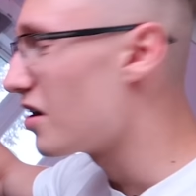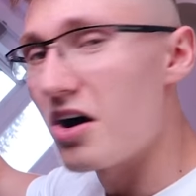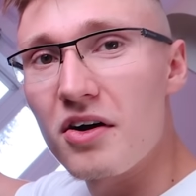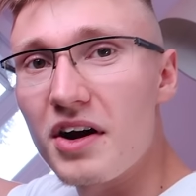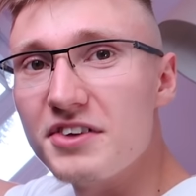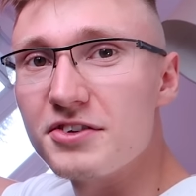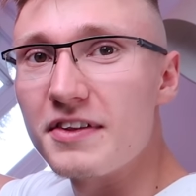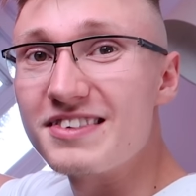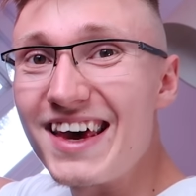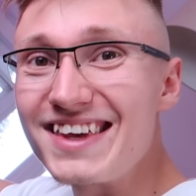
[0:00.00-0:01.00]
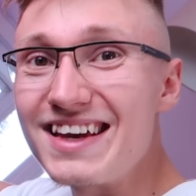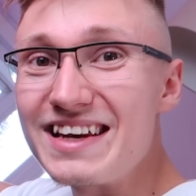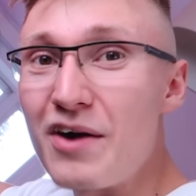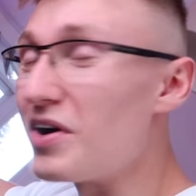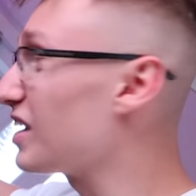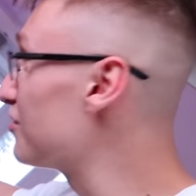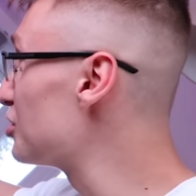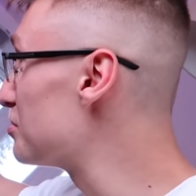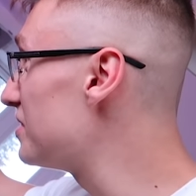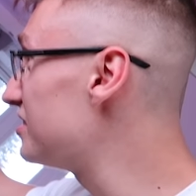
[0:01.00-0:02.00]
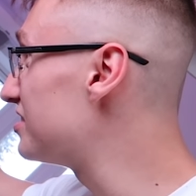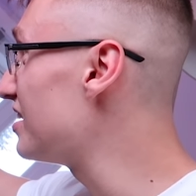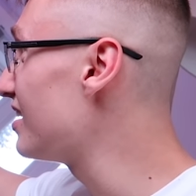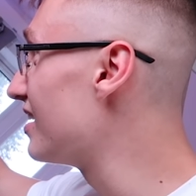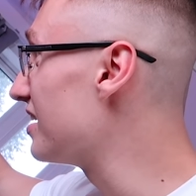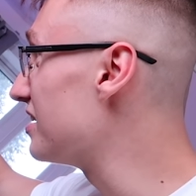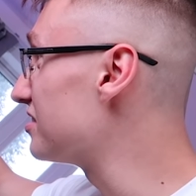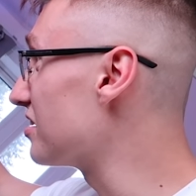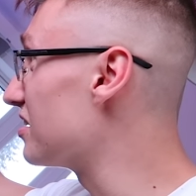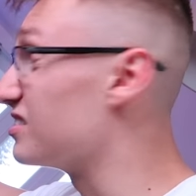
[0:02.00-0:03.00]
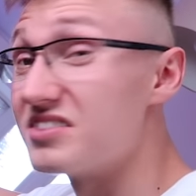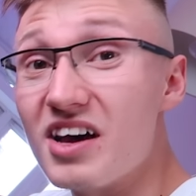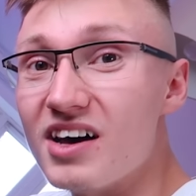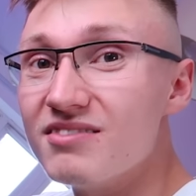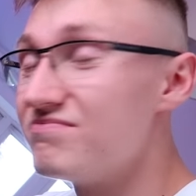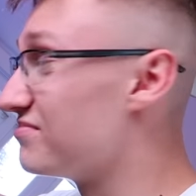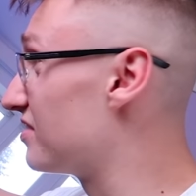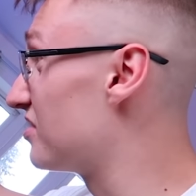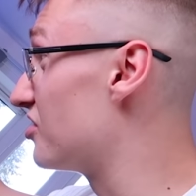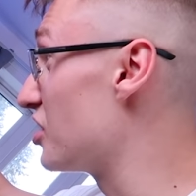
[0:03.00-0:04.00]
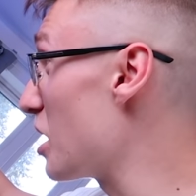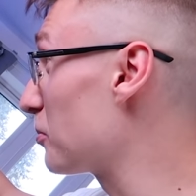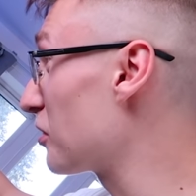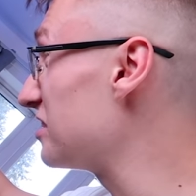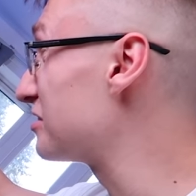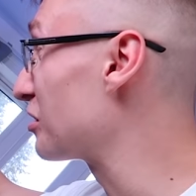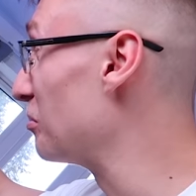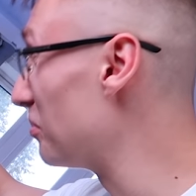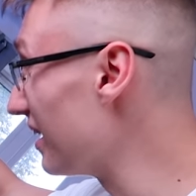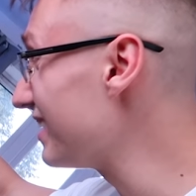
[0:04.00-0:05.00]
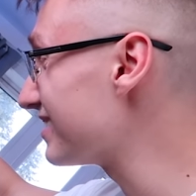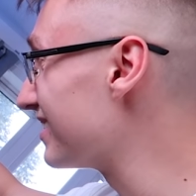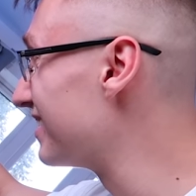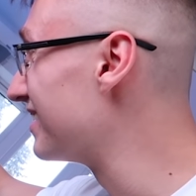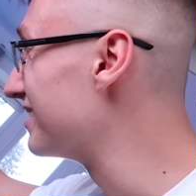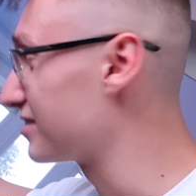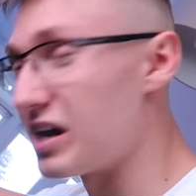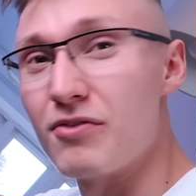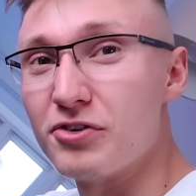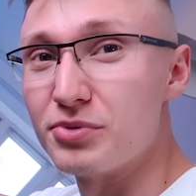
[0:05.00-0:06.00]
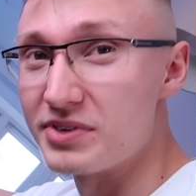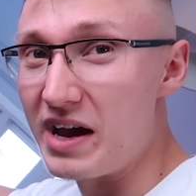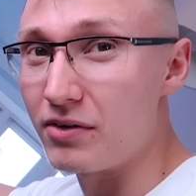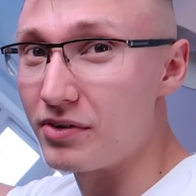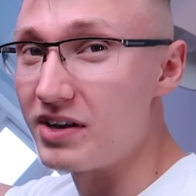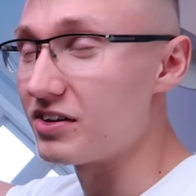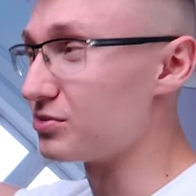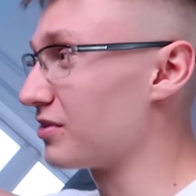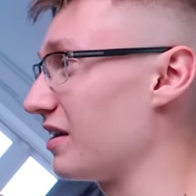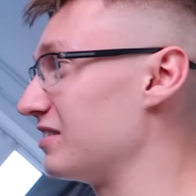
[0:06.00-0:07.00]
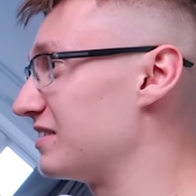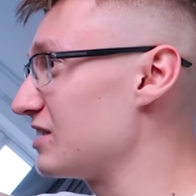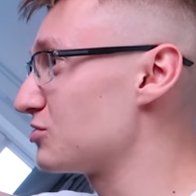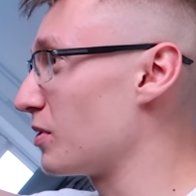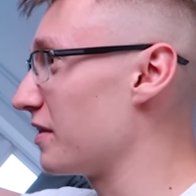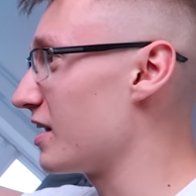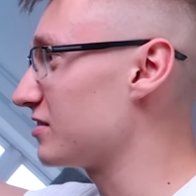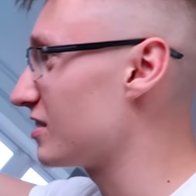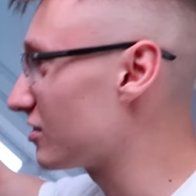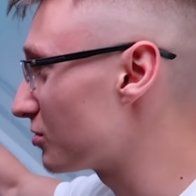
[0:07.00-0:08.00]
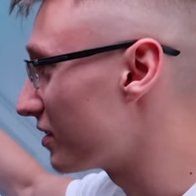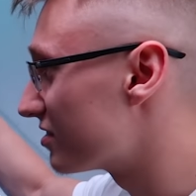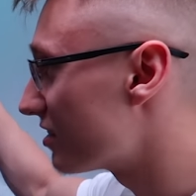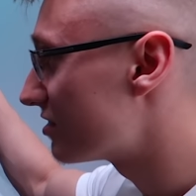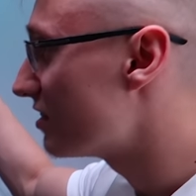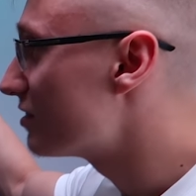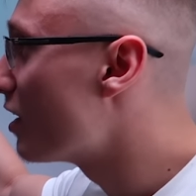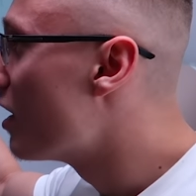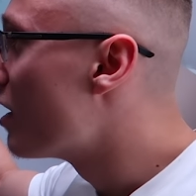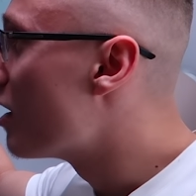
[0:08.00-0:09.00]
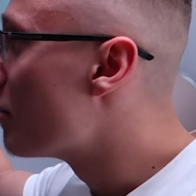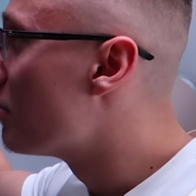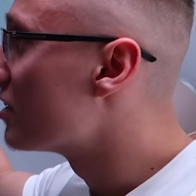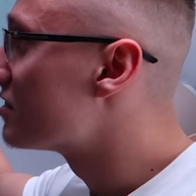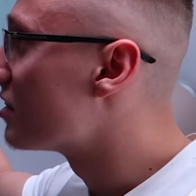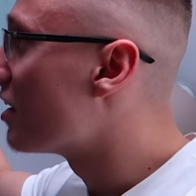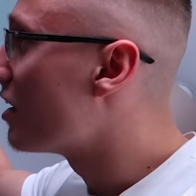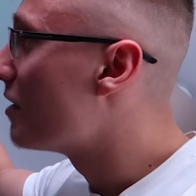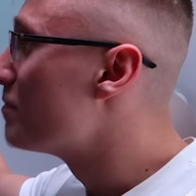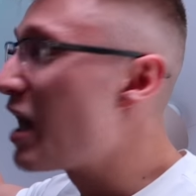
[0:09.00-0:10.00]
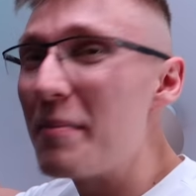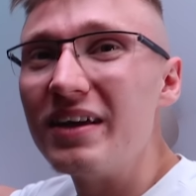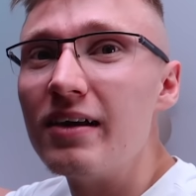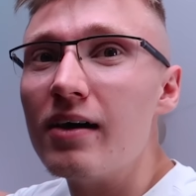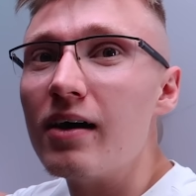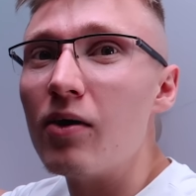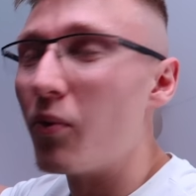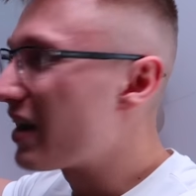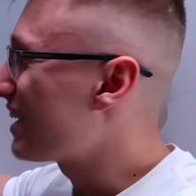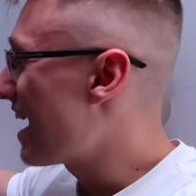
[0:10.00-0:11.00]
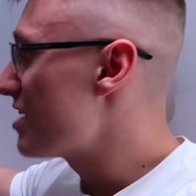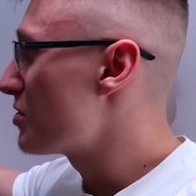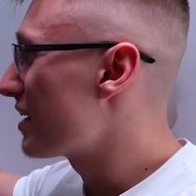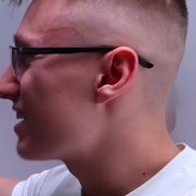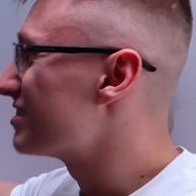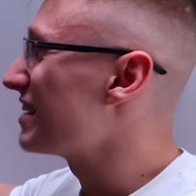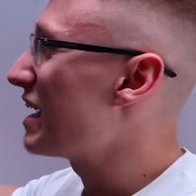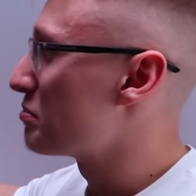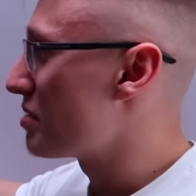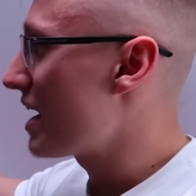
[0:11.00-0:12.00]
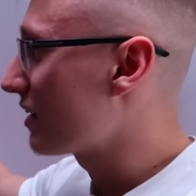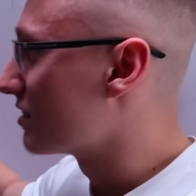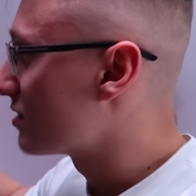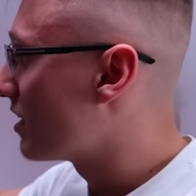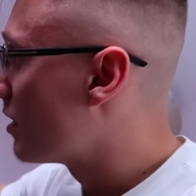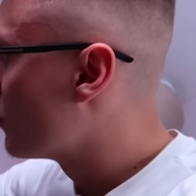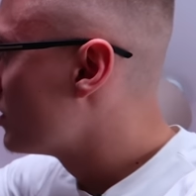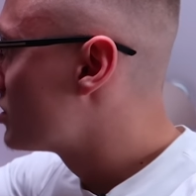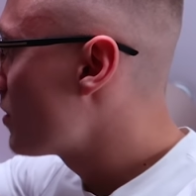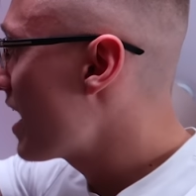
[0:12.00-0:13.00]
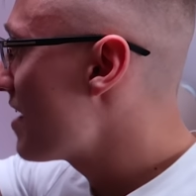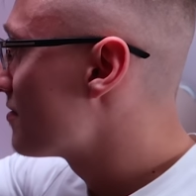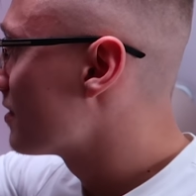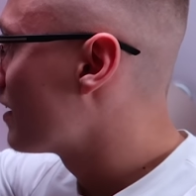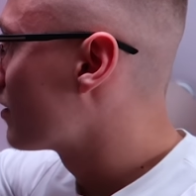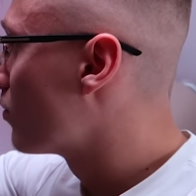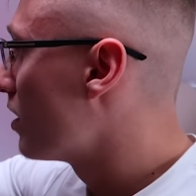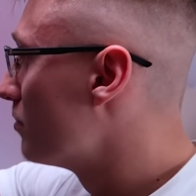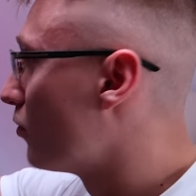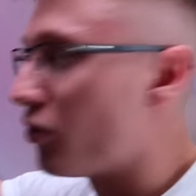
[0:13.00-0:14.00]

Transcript: All right, so the 10 gig networking for the PC is done. The upgrade's complete. It's kind of also a downgrade because we kind of ditched one of the RTX 2060s, but I mean, What I can do, I guess, is add it back, because we do have like one